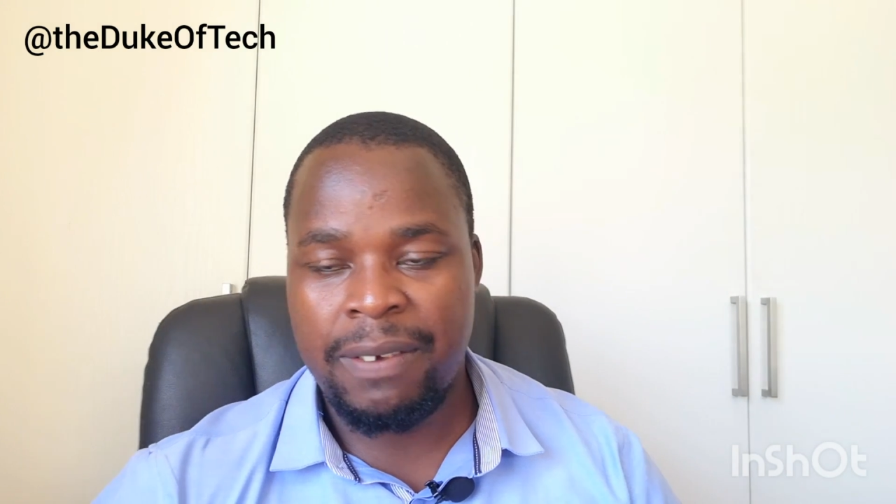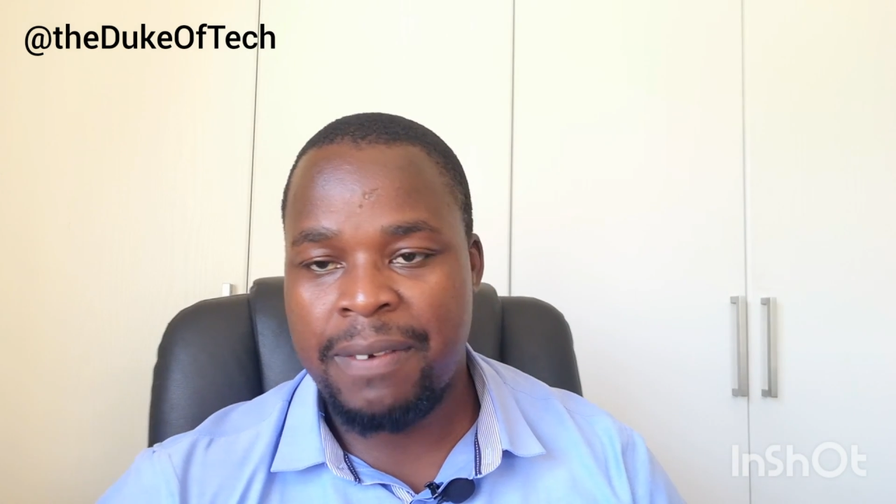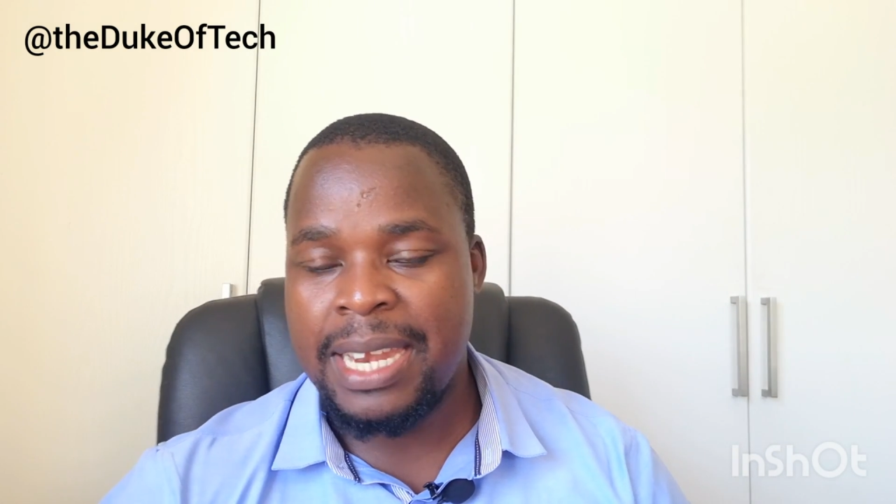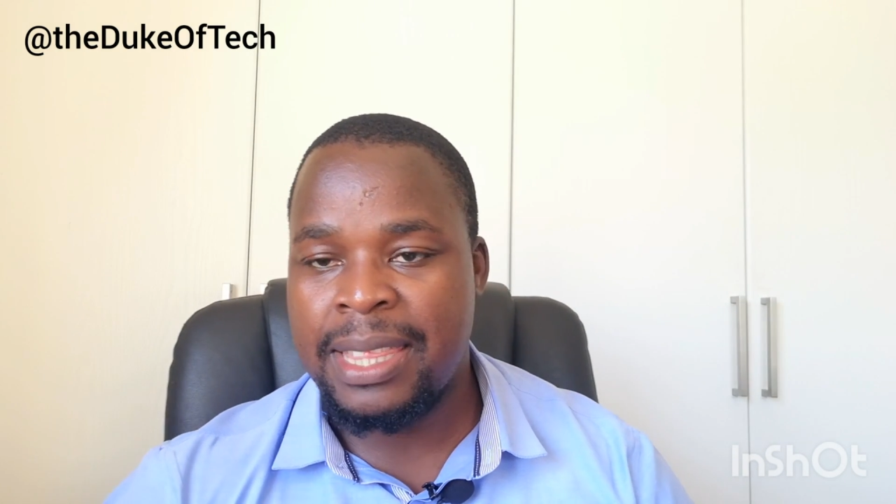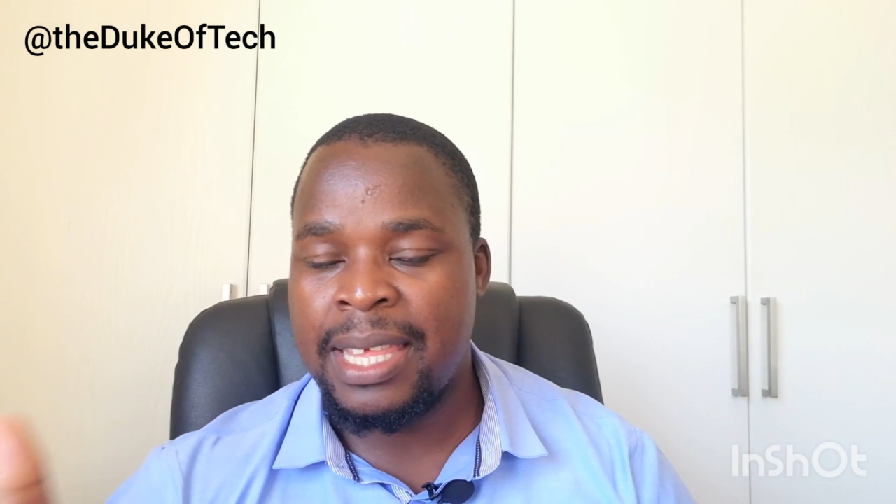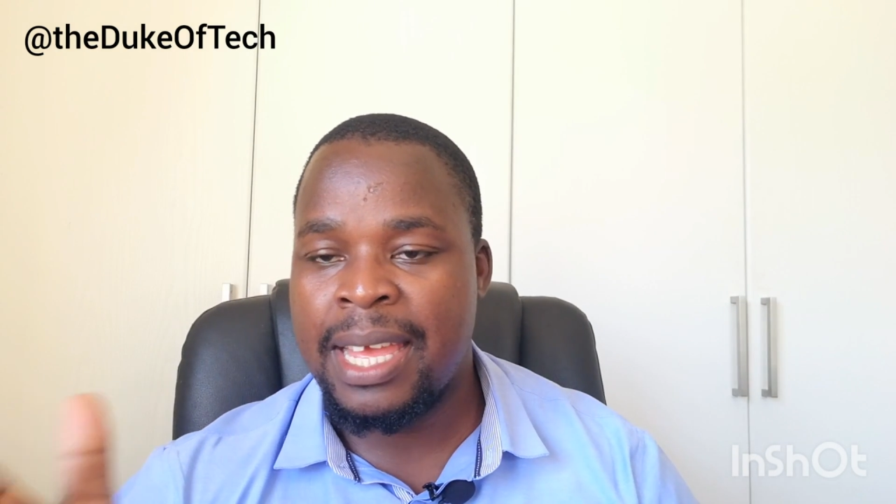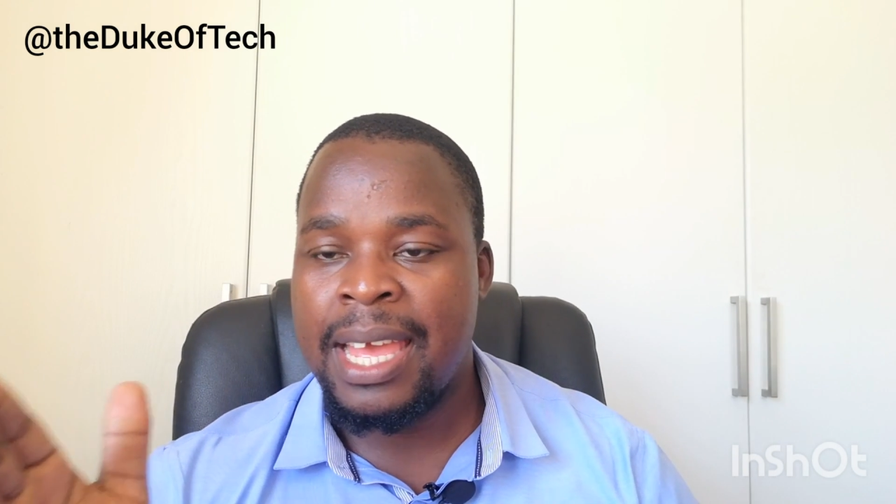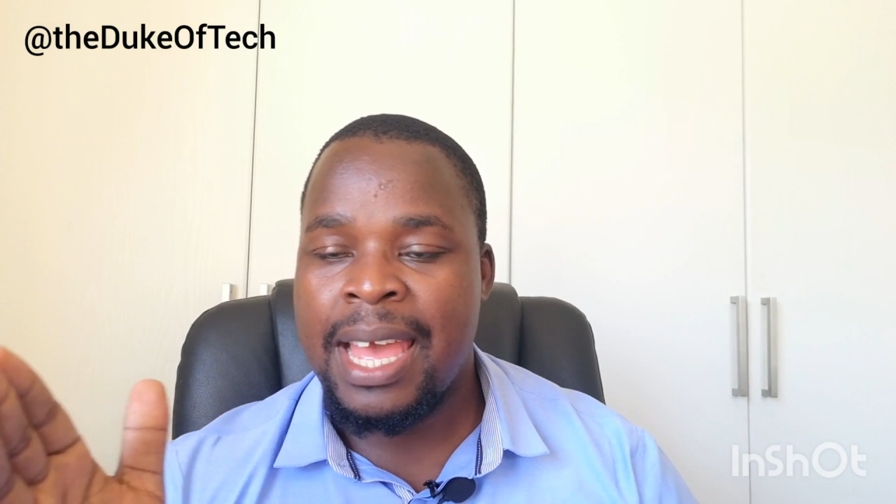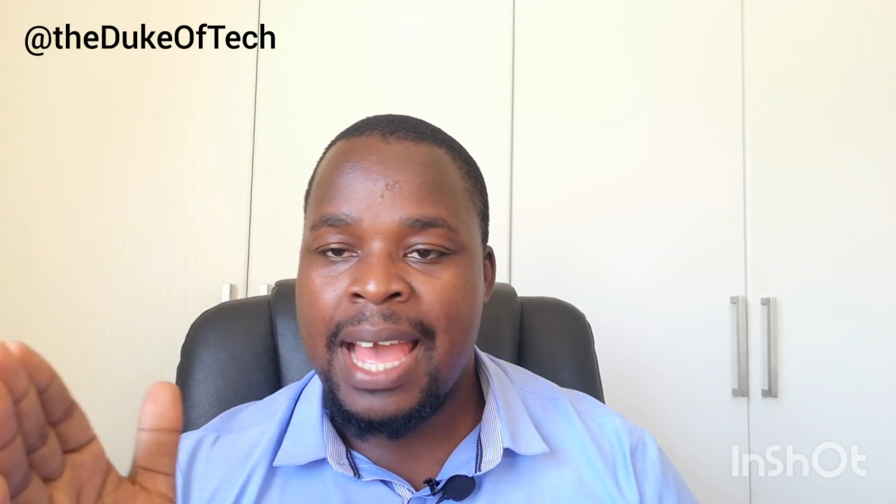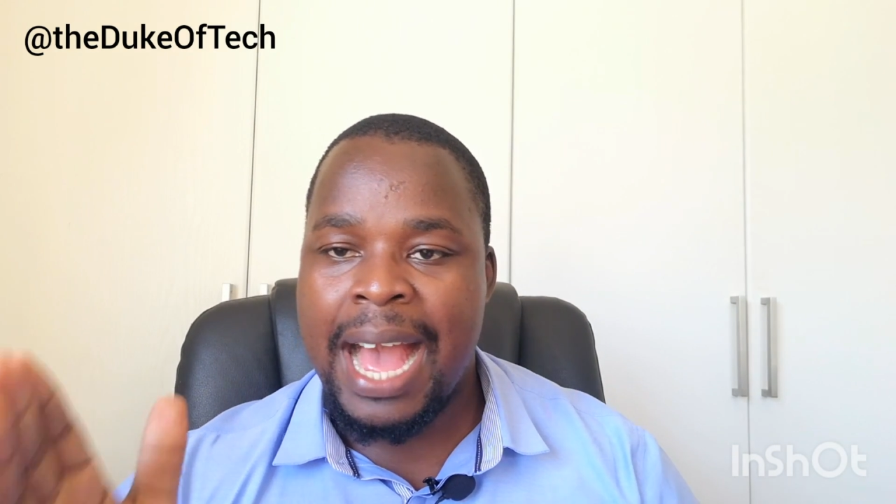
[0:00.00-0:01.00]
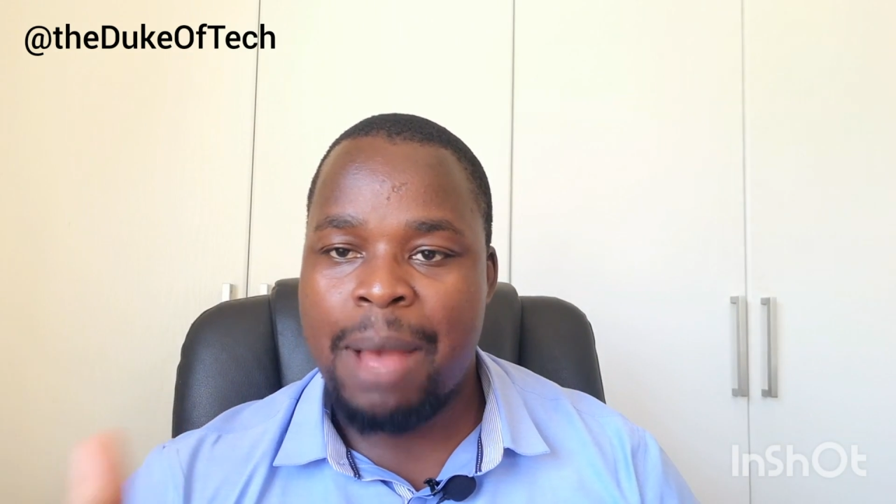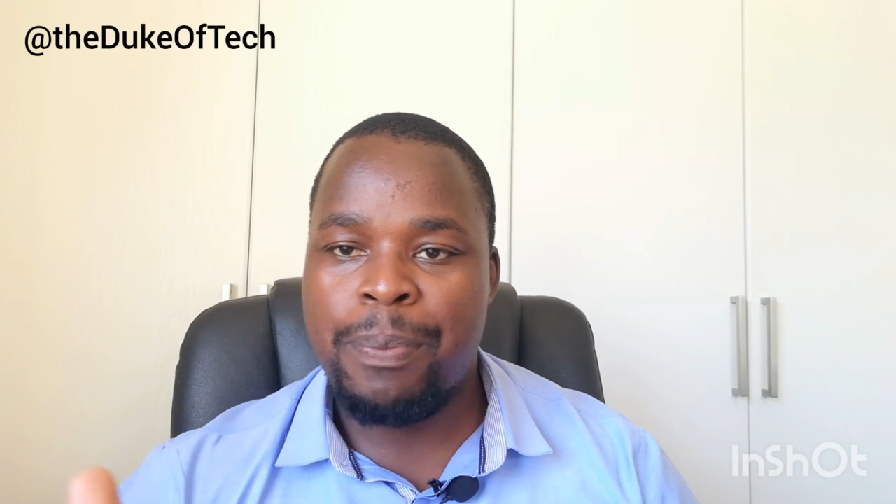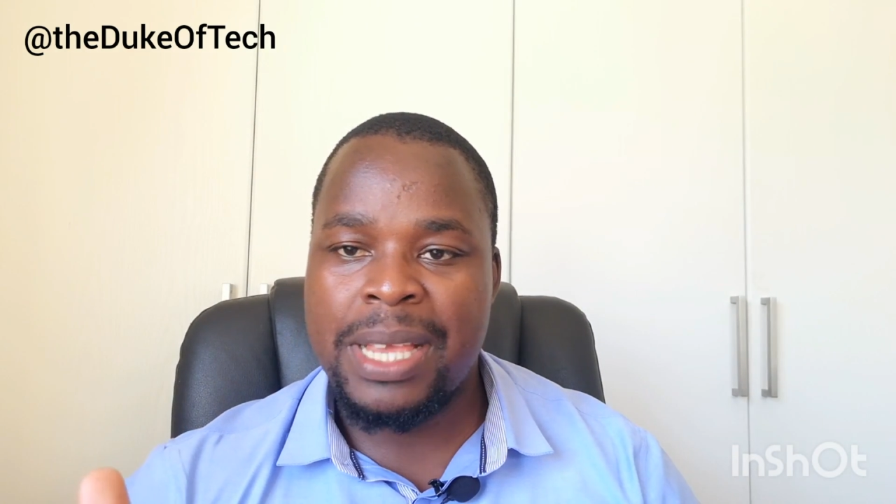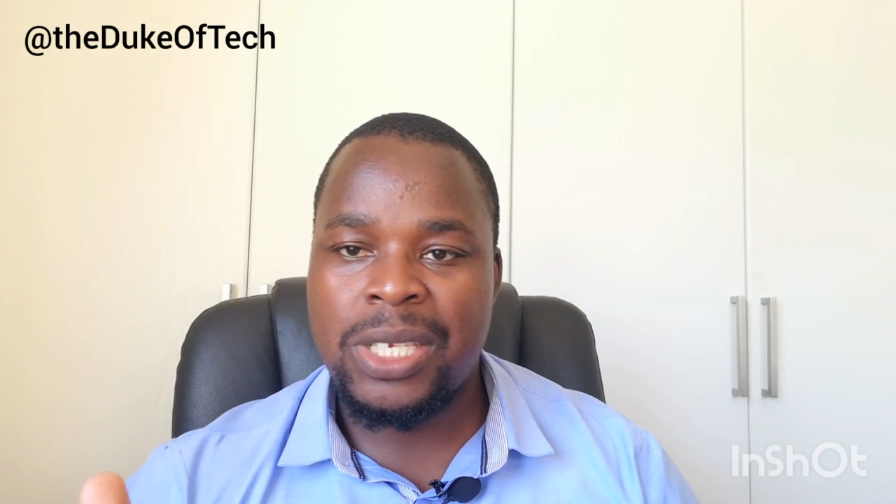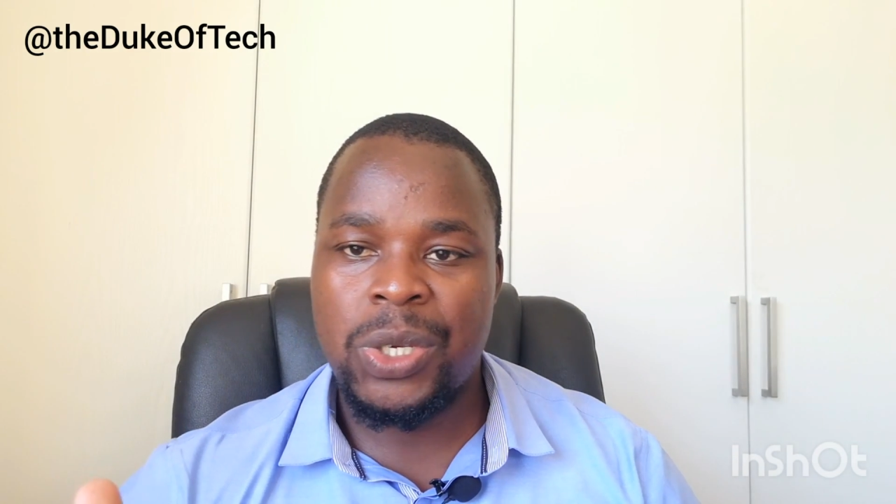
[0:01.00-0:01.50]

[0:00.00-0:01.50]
If anything happens